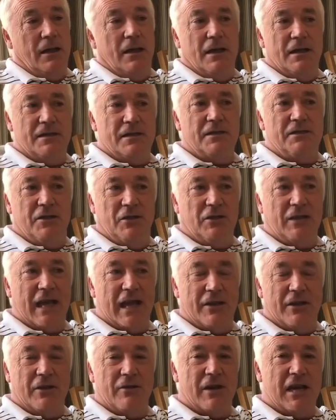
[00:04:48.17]
He said, "You'll
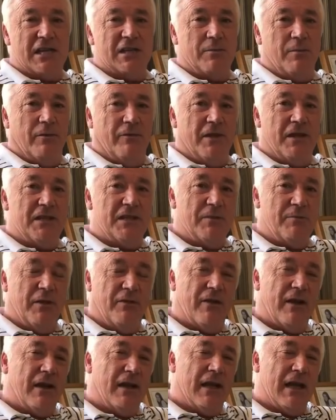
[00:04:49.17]
get the grasp of it." He says, "Be
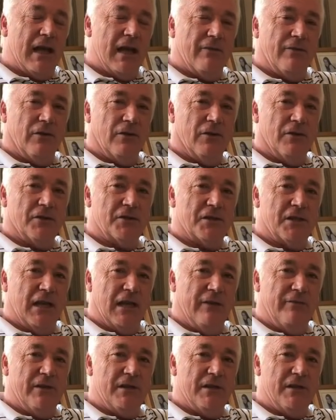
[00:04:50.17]
very careful, though, Steve."